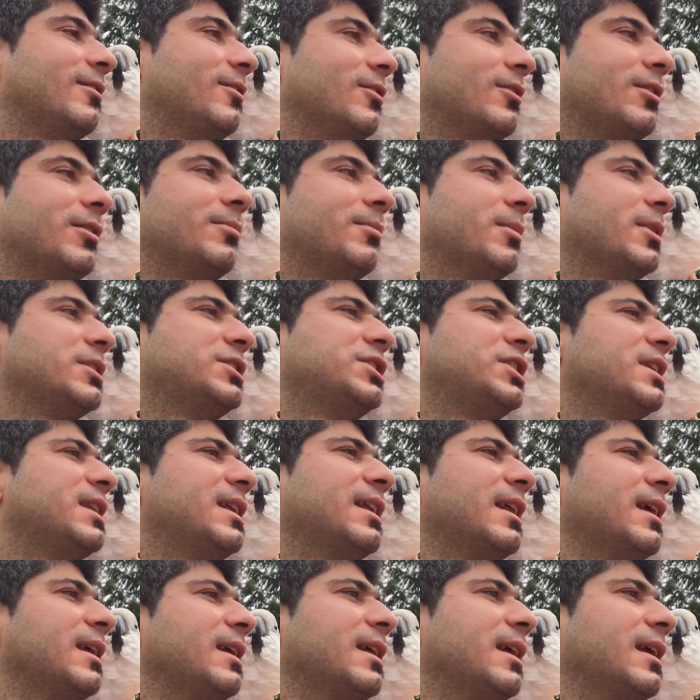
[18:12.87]
okay but she
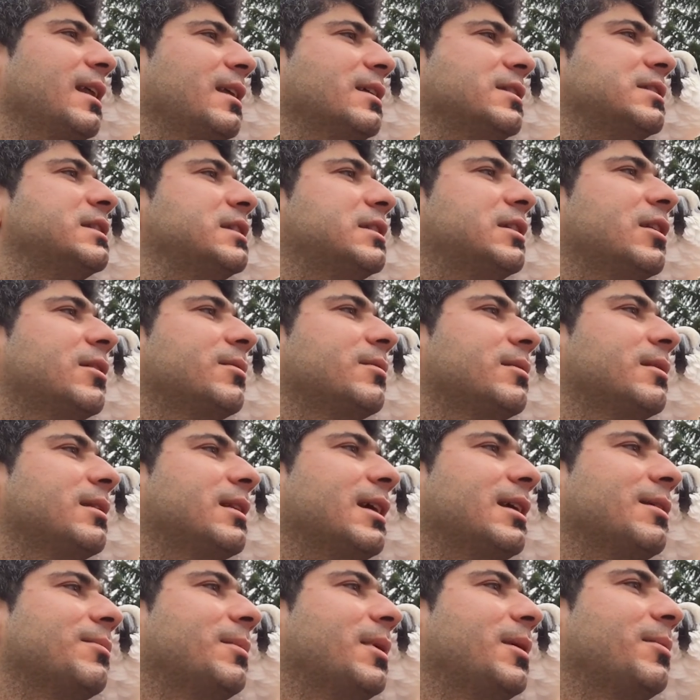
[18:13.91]
didn't get it she thought
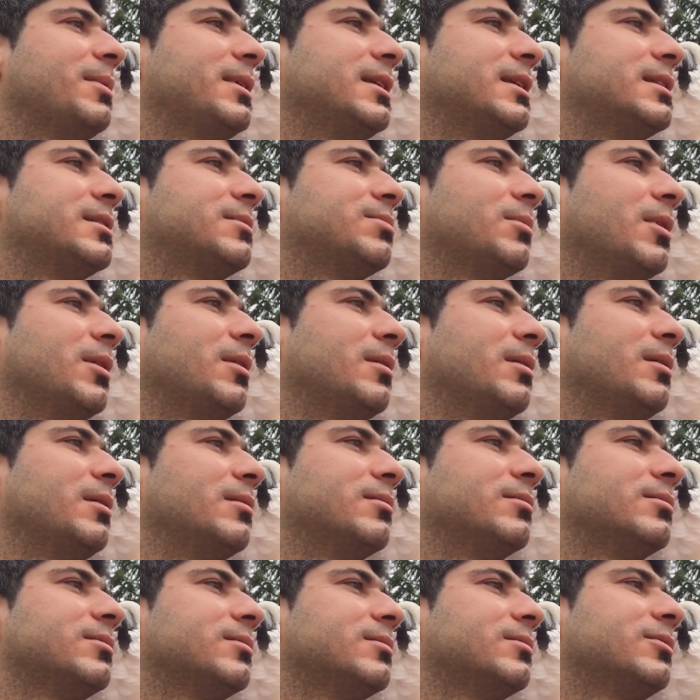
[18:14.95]
like maybe it's my
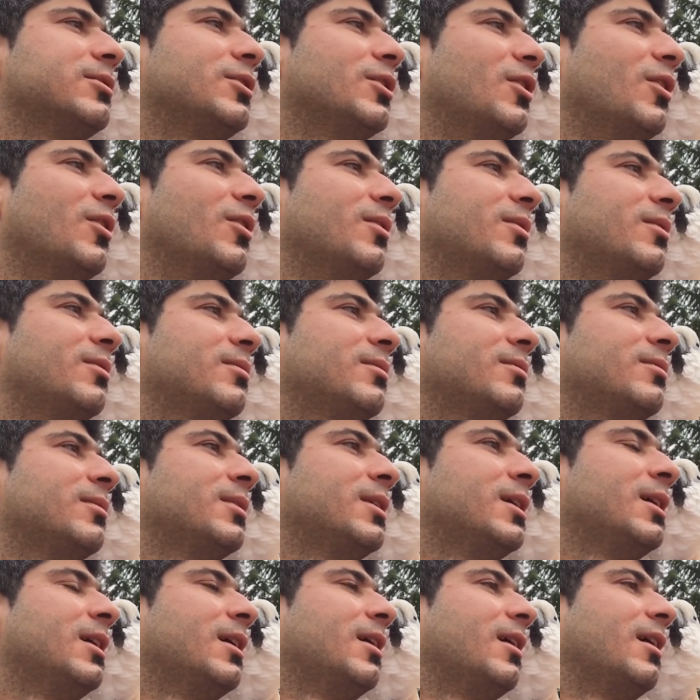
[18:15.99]
you know
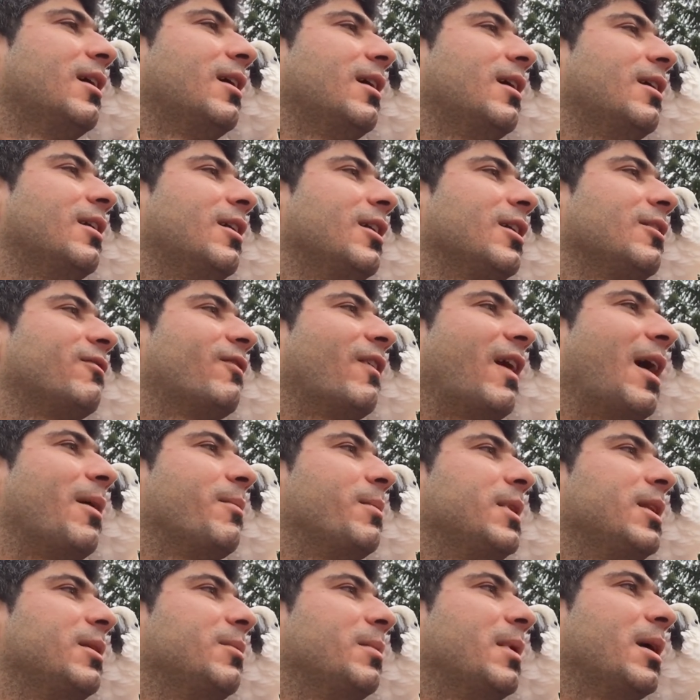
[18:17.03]
uh, like
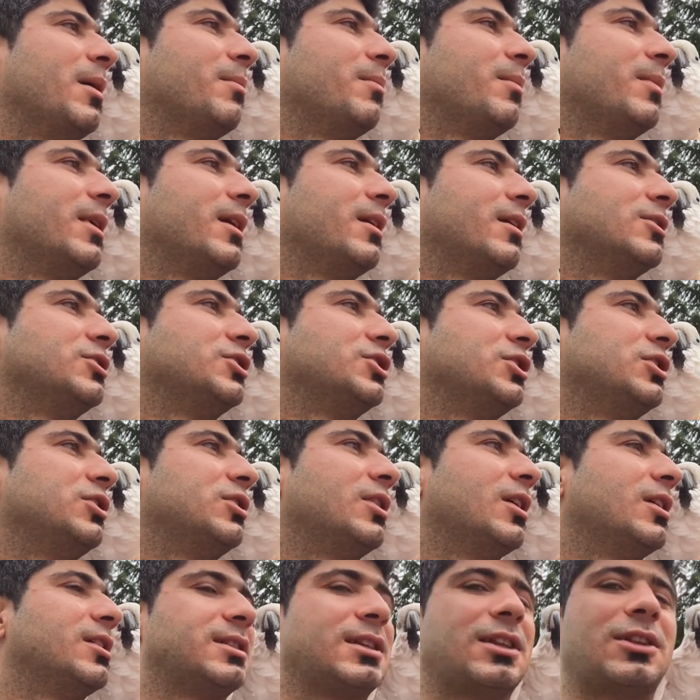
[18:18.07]
family member she
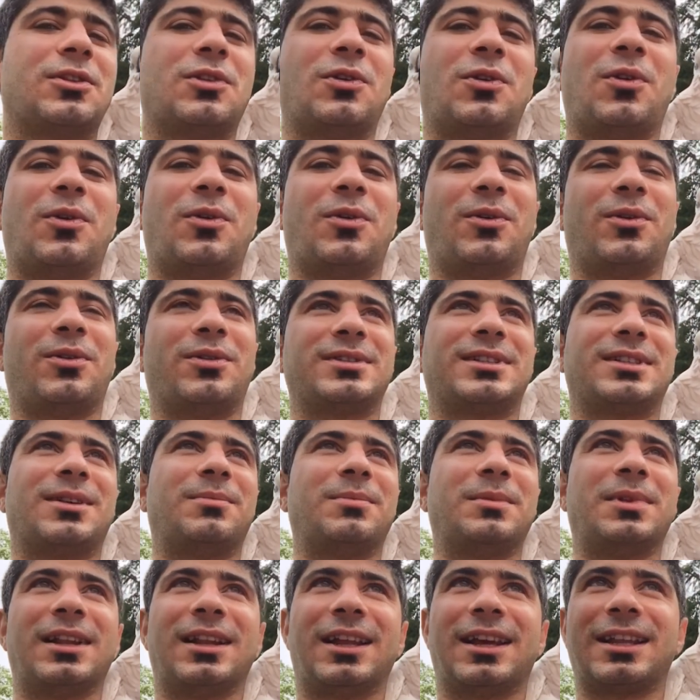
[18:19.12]
doesn't know or
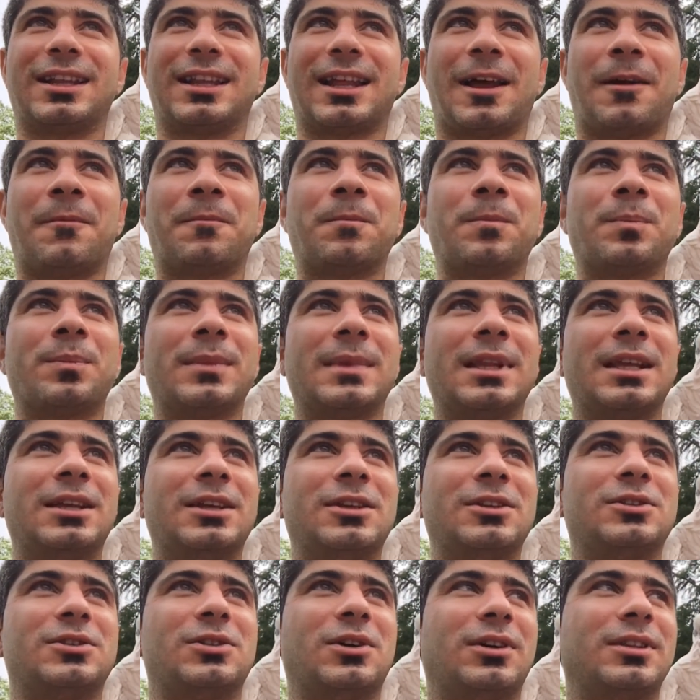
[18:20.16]
something like that
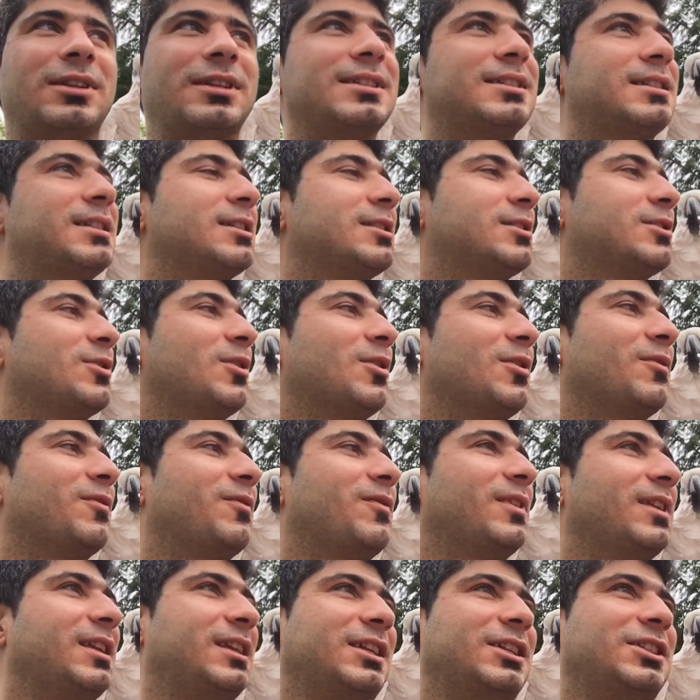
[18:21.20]
so this is story
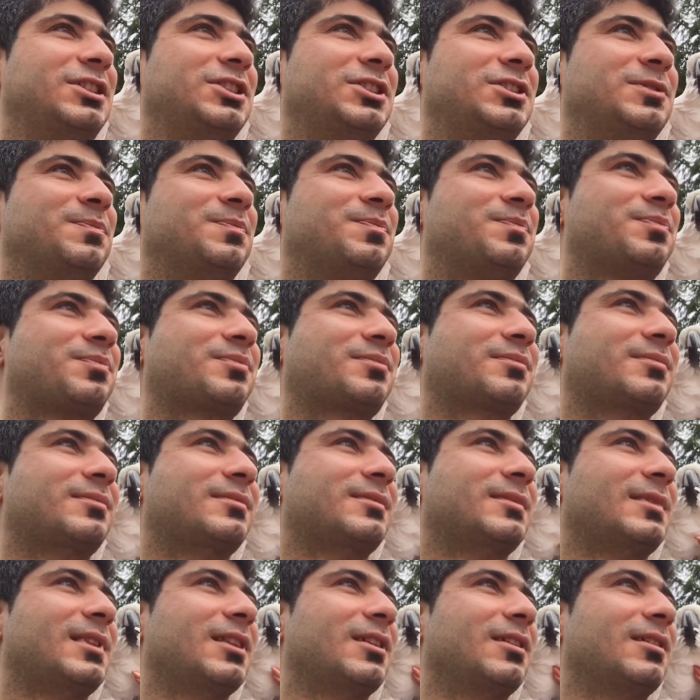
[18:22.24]
finished
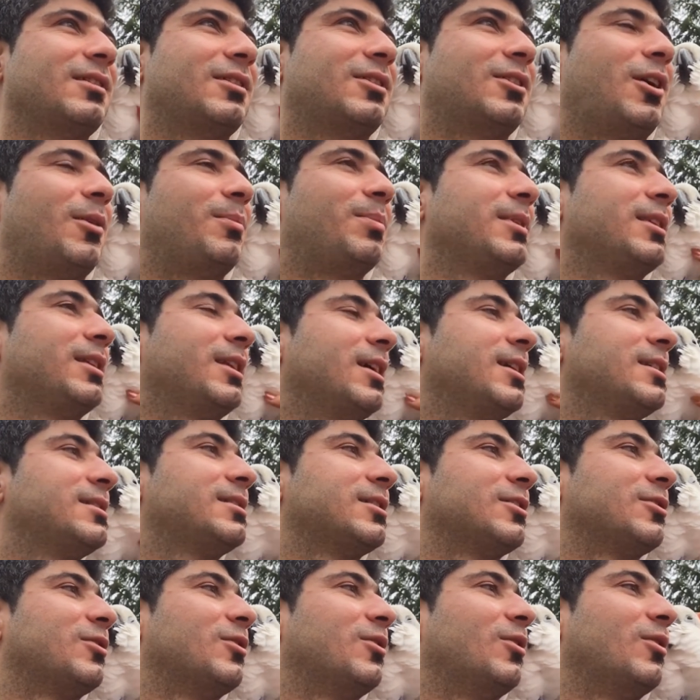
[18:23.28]
couple nights
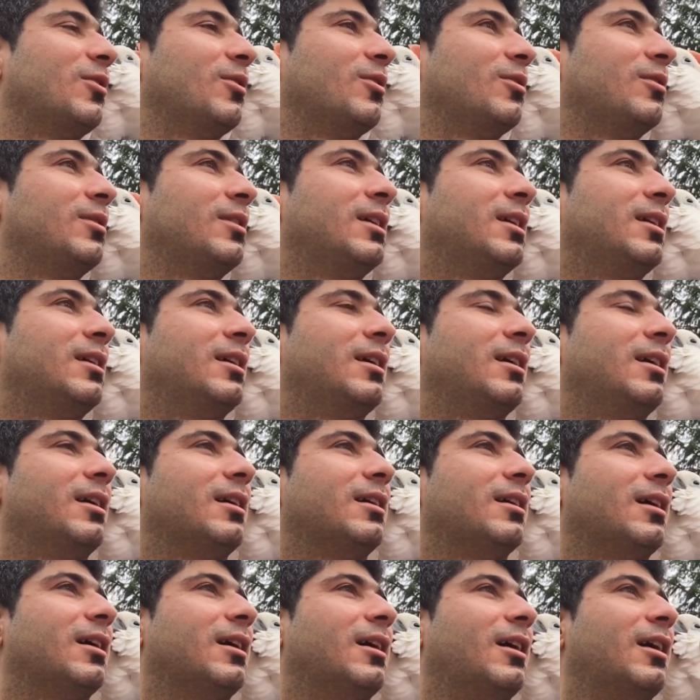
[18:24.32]
ago
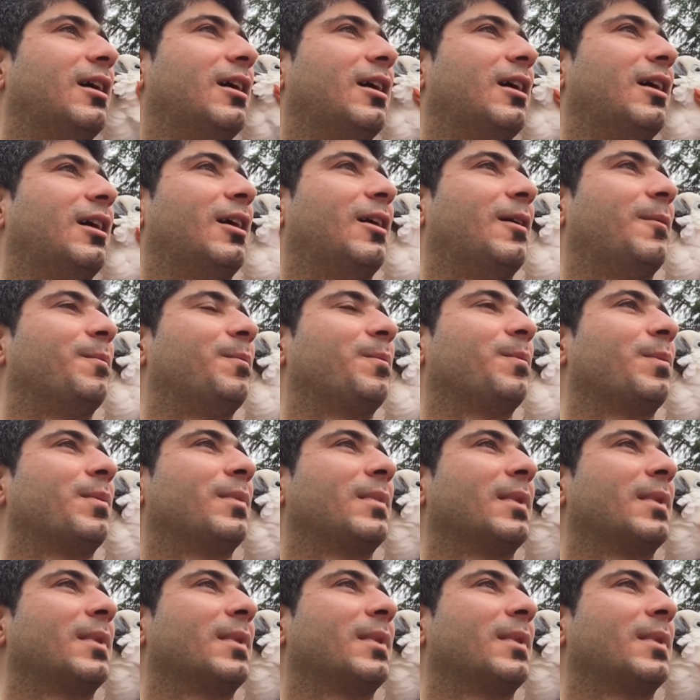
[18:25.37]
uh,